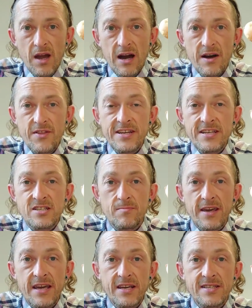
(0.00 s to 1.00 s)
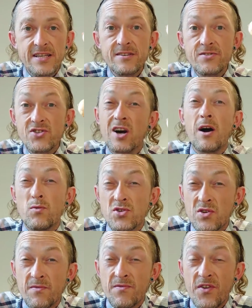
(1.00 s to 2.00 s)
uh, that needs to be heated. So I
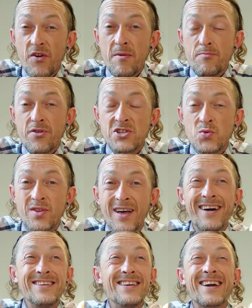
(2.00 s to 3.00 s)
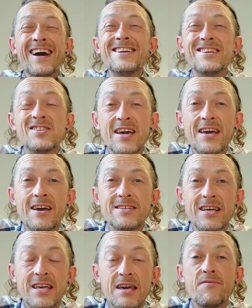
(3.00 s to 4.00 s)
was very impressed with that. You kind of take
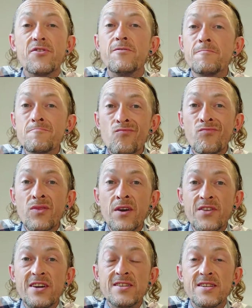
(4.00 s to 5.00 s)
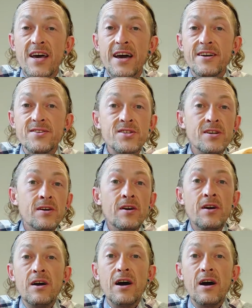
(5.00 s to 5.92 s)
it as a given these days.